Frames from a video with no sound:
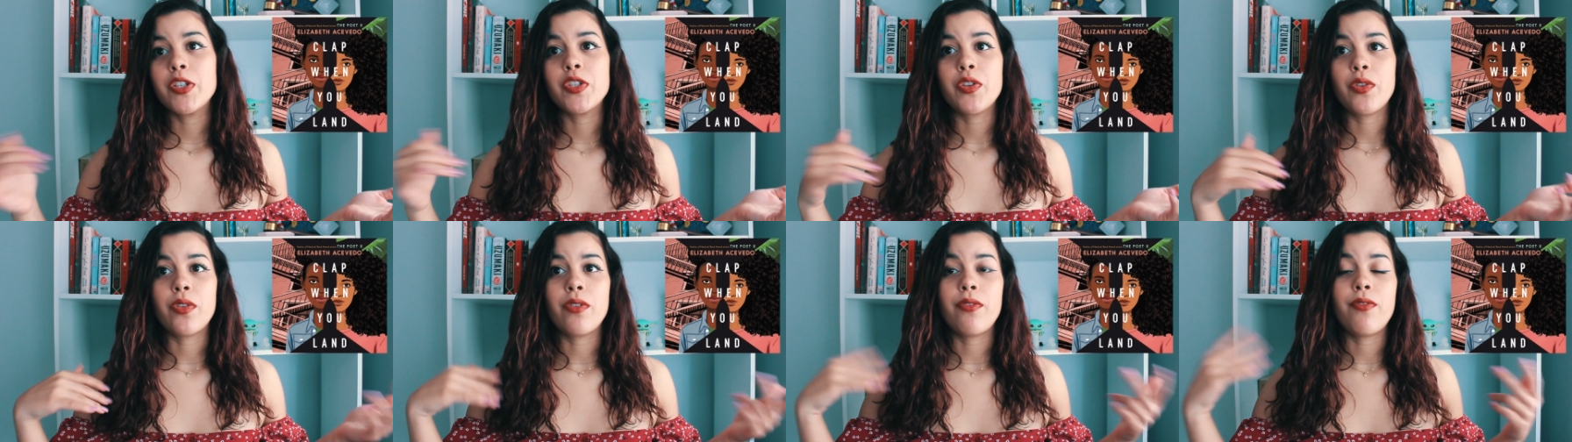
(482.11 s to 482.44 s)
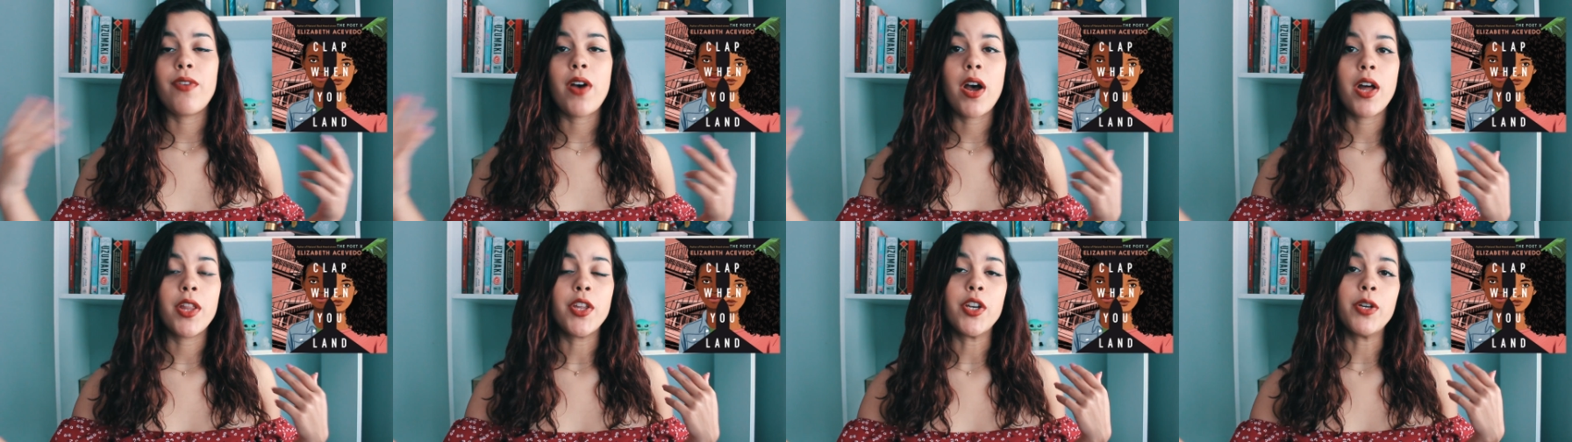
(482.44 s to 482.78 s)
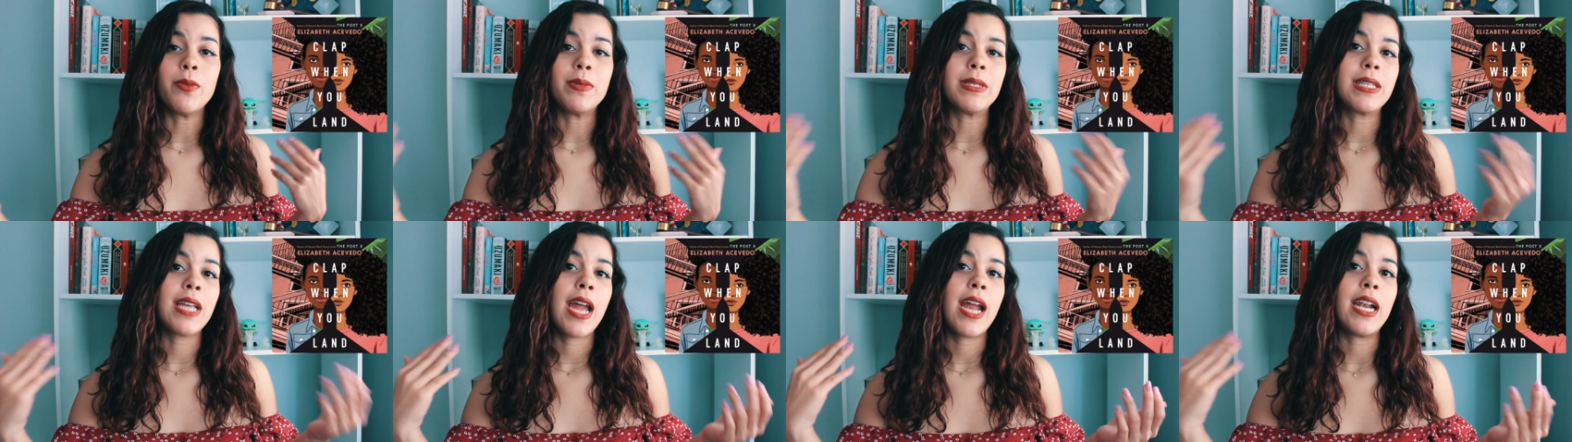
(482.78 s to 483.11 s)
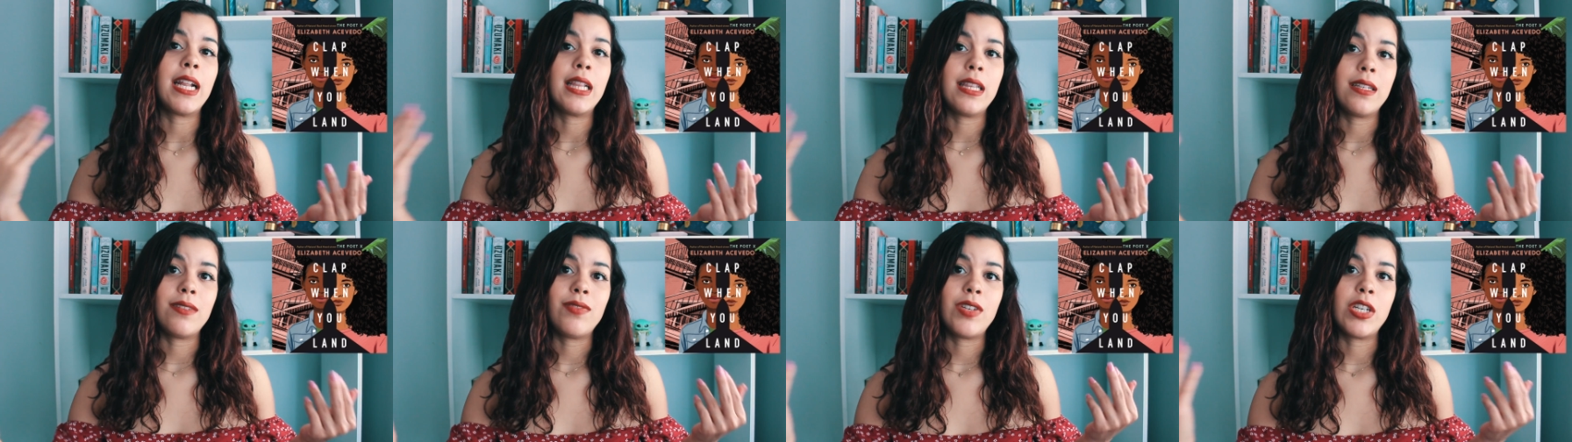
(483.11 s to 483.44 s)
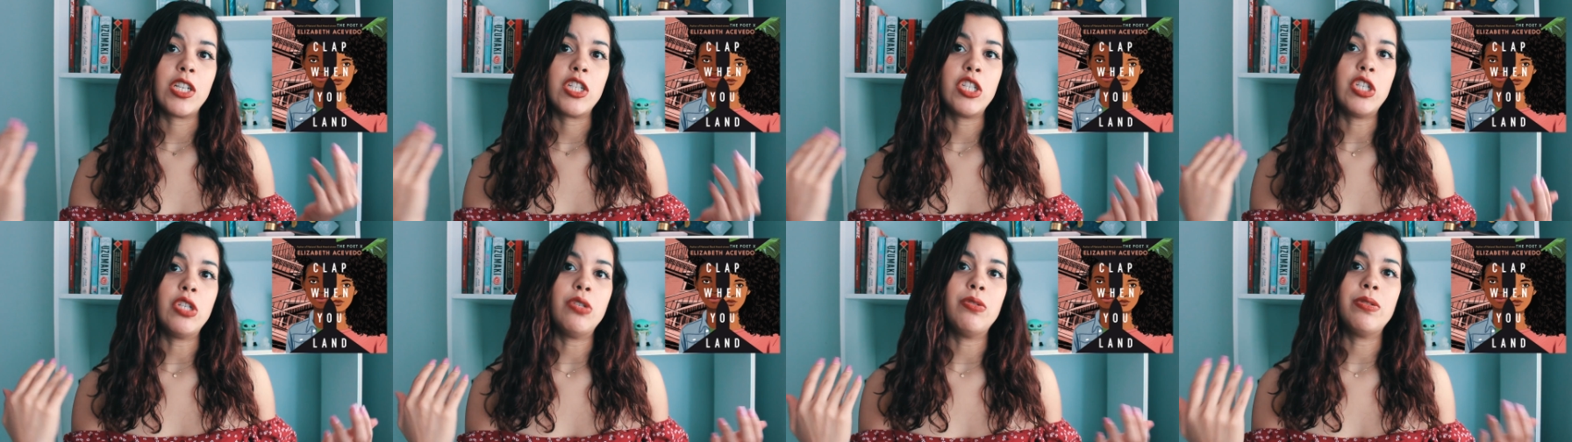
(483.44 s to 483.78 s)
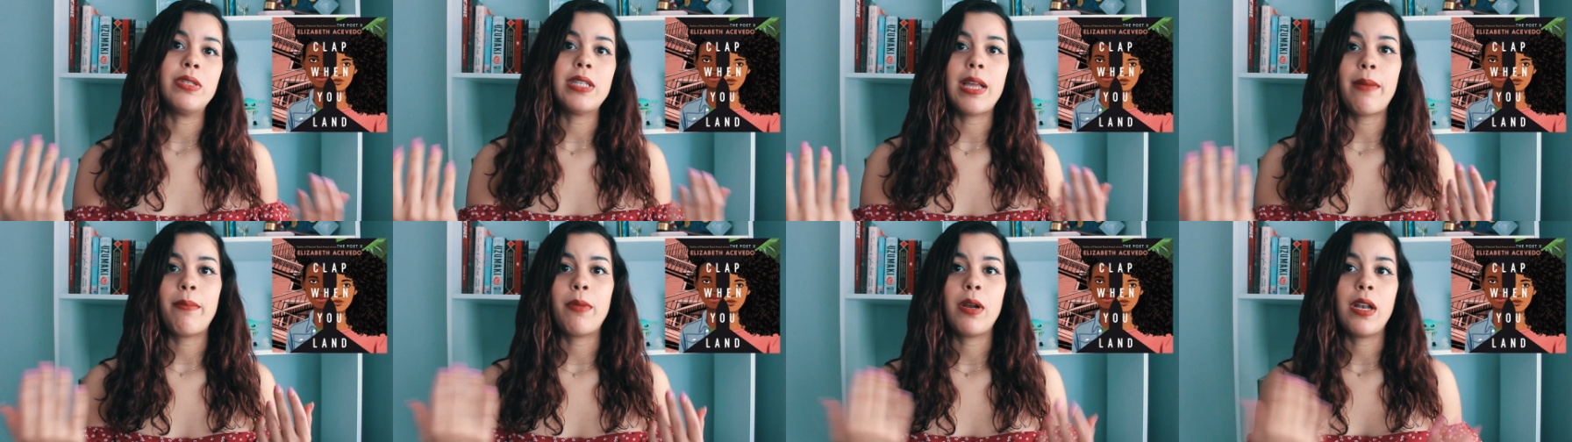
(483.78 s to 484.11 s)
So the father was kind of living two
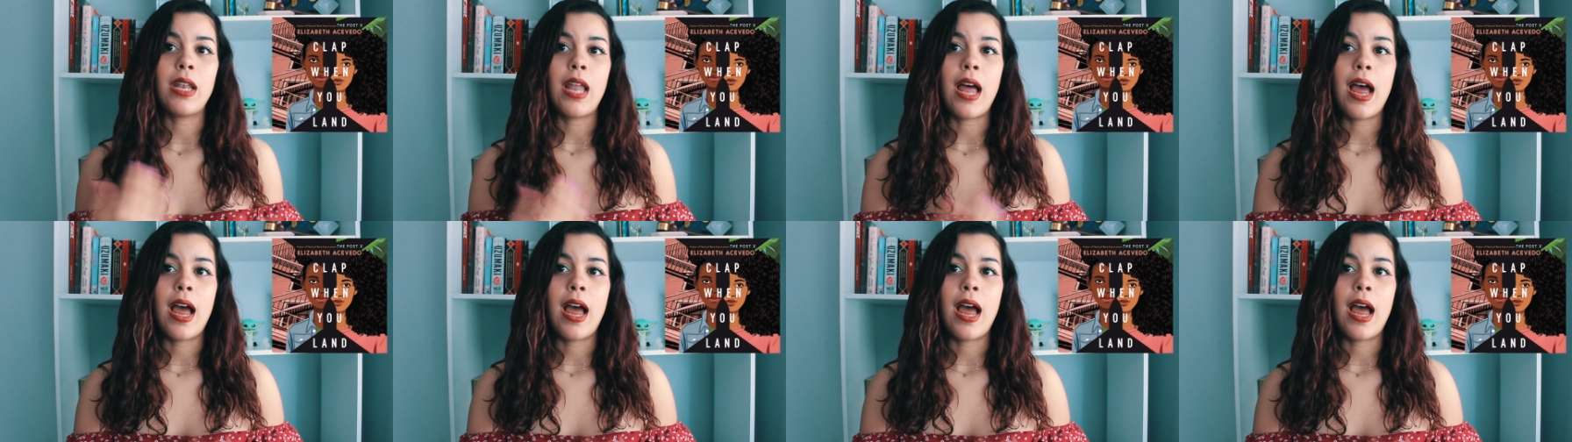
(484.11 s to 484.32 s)
separate